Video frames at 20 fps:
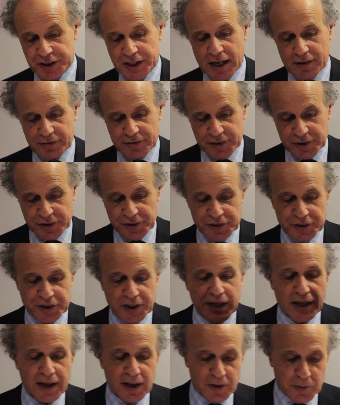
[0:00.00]
governance.
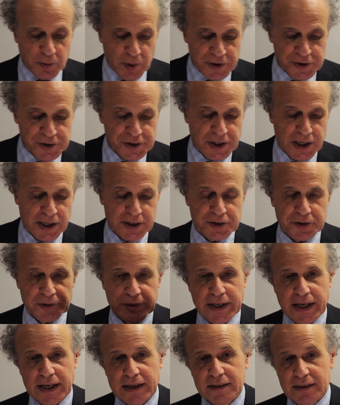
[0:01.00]
On one side you
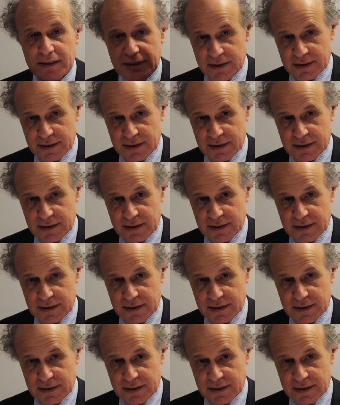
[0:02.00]
get